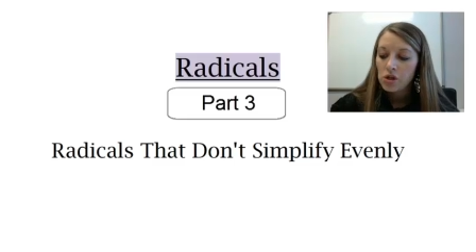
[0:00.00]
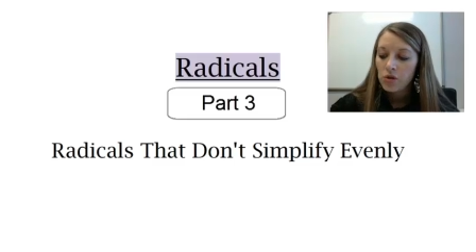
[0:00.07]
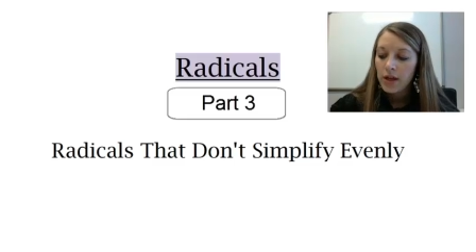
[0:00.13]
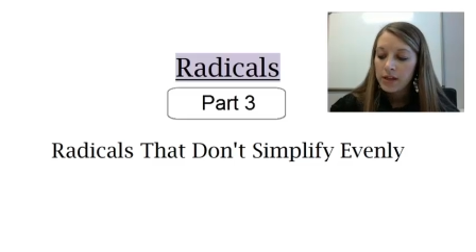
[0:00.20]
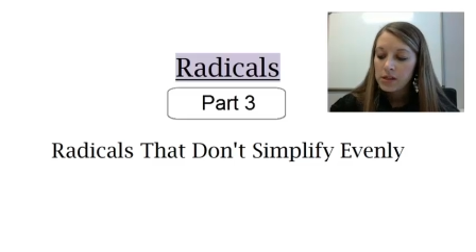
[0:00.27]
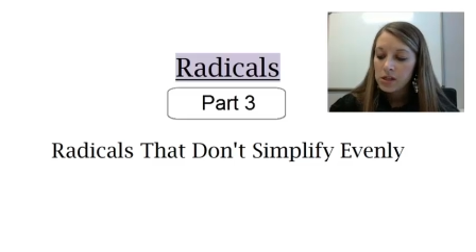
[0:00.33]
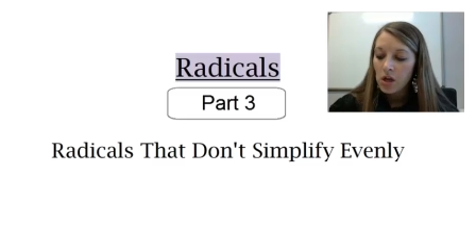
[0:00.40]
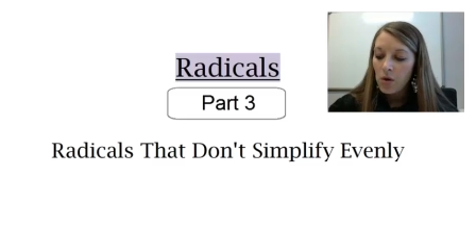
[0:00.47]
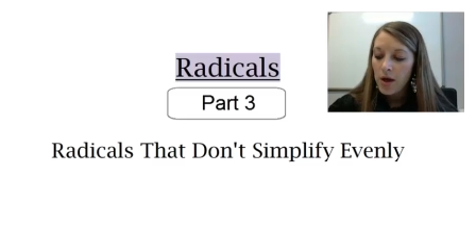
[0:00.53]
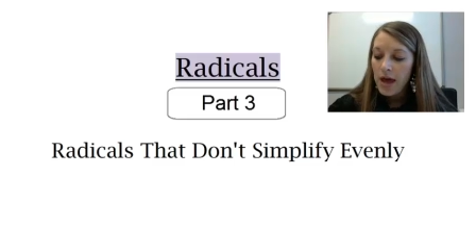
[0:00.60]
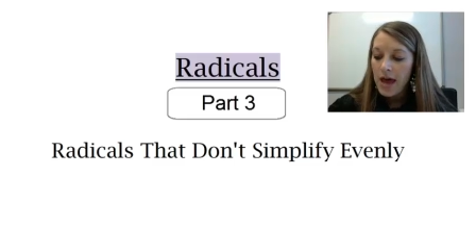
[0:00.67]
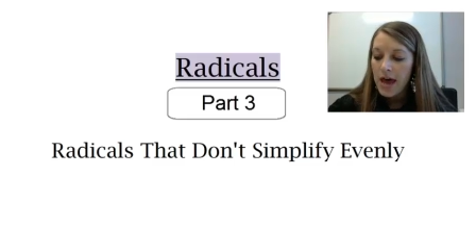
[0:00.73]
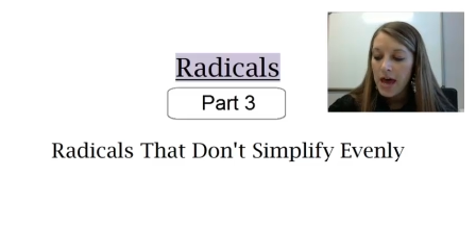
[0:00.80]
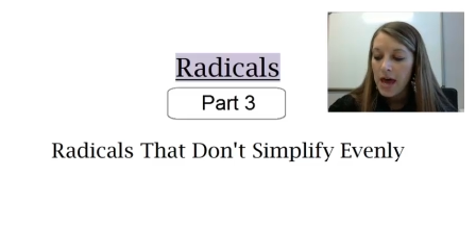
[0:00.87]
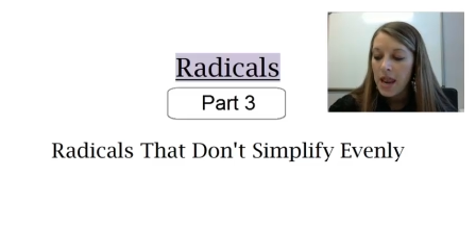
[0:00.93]
So let's go
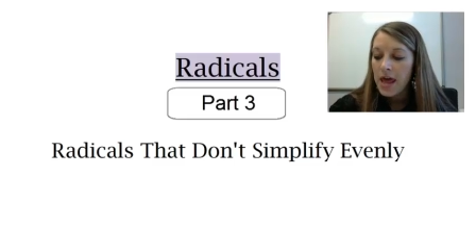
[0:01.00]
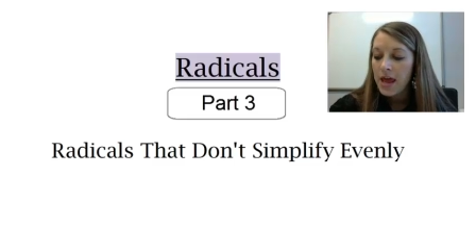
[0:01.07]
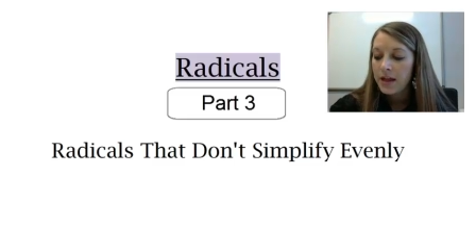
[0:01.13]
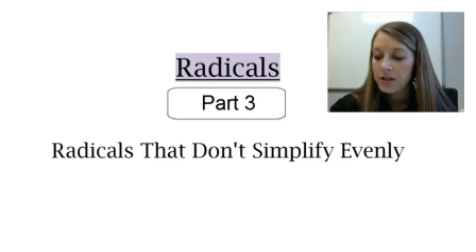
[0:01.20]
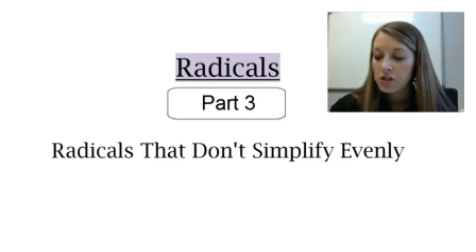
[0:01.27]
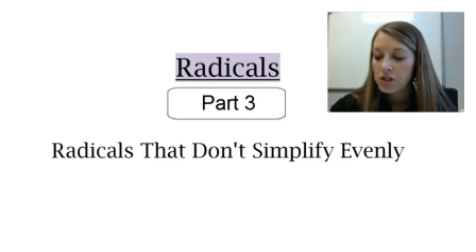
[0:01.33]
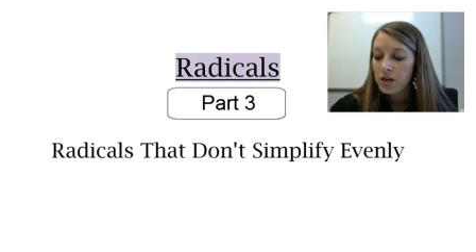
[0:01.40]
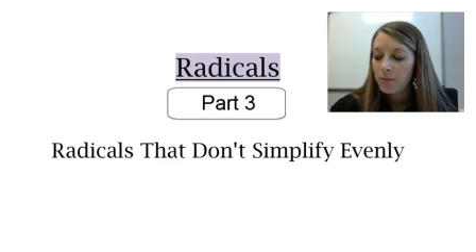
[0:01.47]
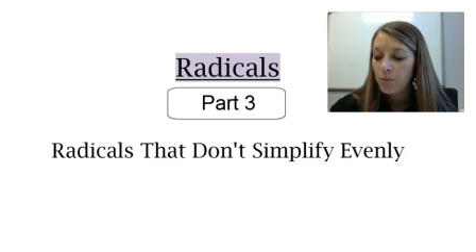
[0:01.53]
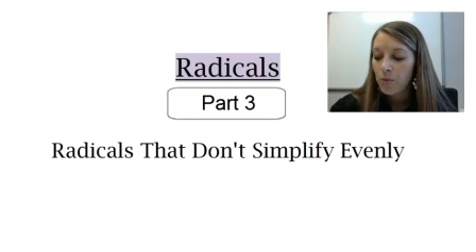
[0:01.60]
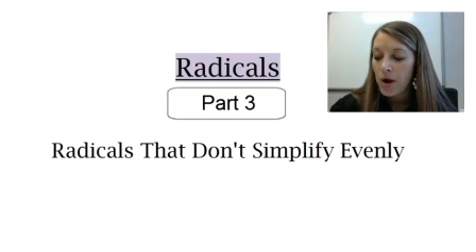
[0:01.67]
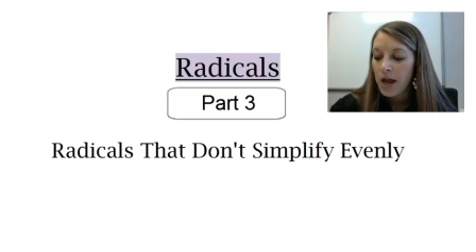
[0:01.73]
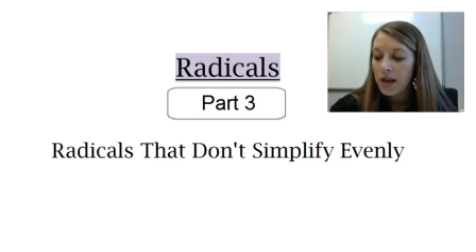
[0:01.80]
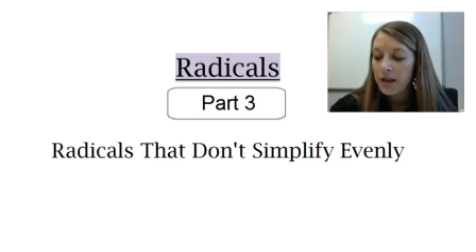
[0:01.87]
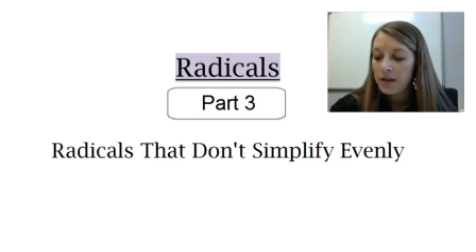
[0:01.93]
ahead and jump
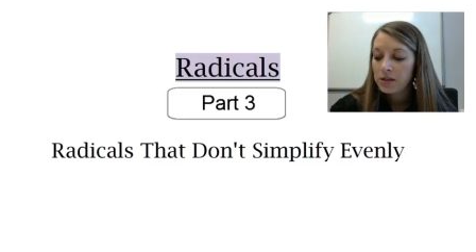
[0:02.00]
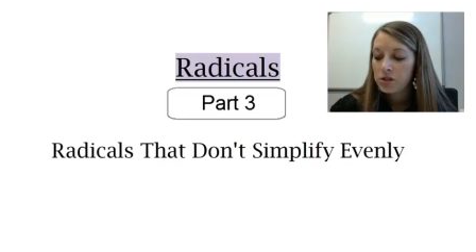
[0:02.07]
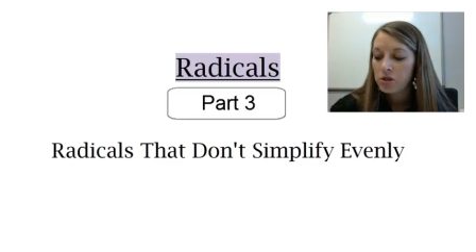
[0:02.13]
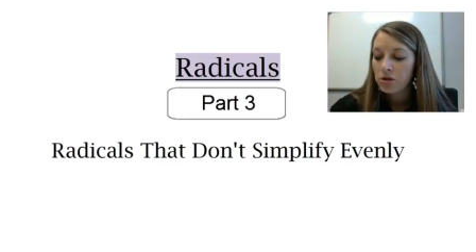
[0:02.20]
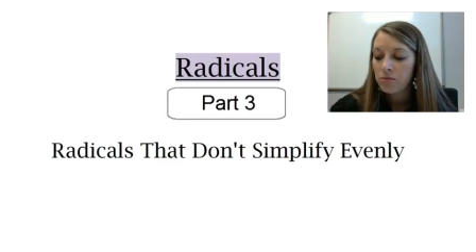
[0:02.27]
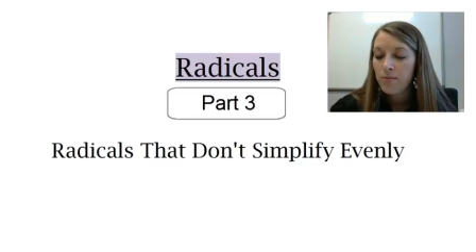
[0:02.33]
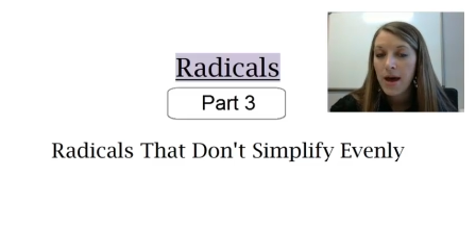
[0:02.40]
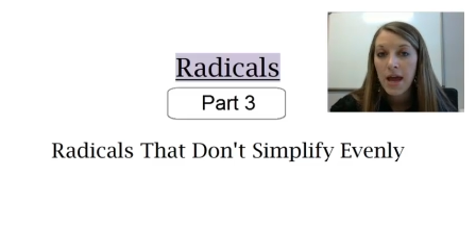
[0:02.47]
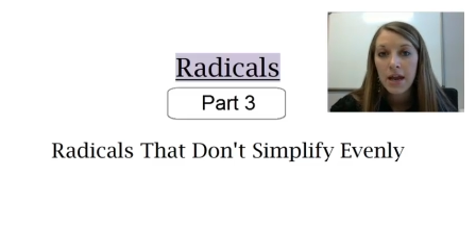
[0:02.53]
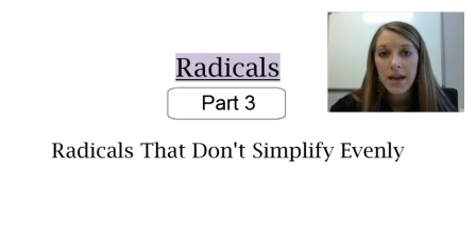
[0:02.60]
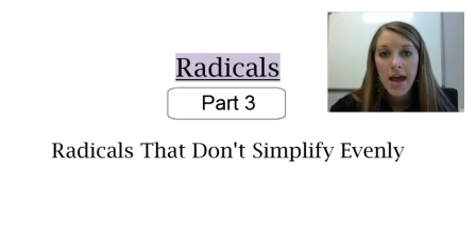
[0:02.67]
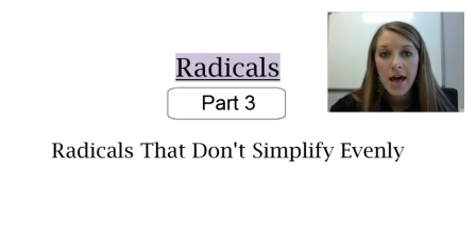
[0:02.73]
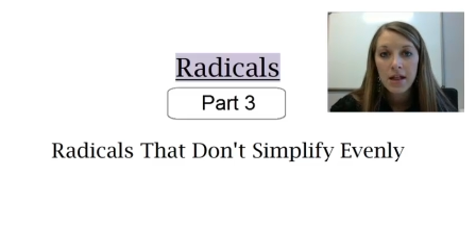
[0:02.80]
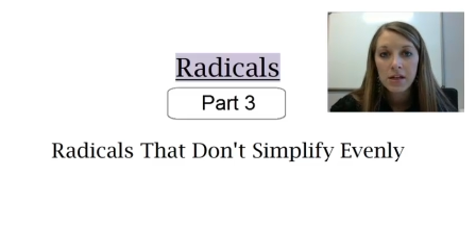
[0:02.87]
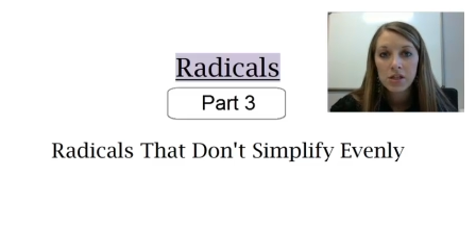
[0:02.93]
right into my
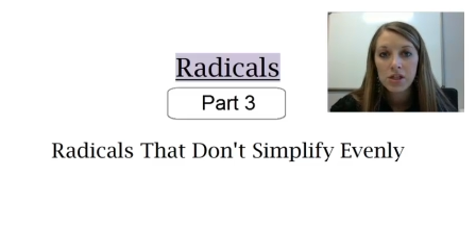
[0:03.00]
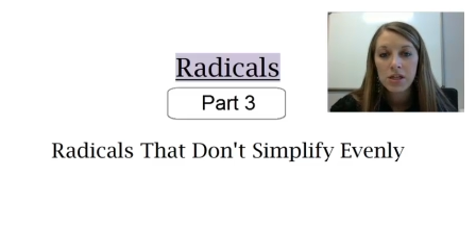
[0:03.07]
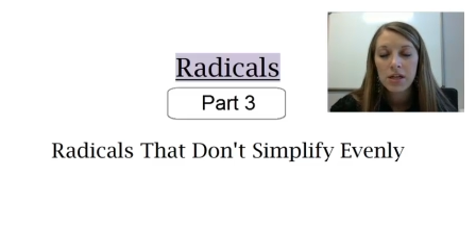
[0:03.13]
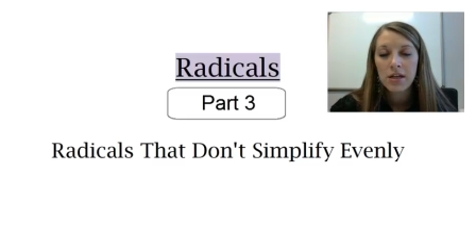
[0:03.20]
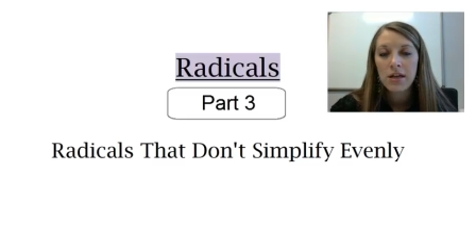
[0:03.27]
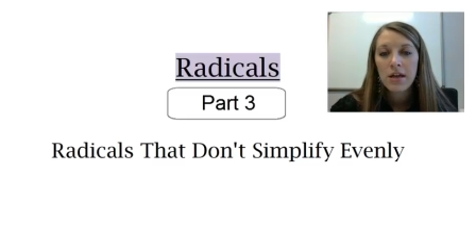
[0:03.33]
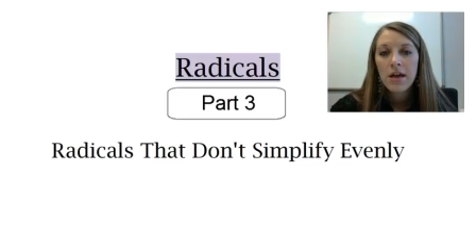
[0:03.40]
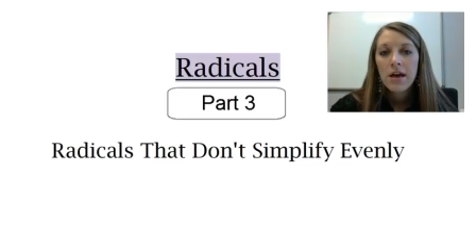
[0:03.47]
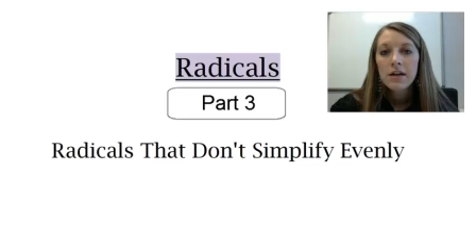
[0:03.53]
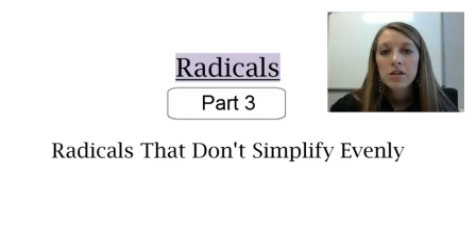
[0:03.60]
analogy